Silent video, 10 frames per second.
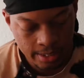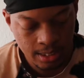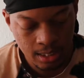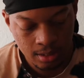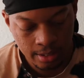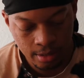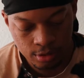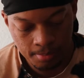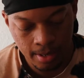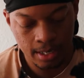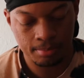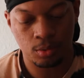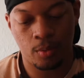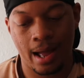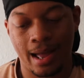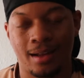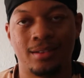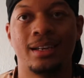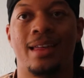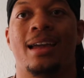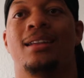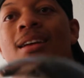say anything else about it, but wow, look at that,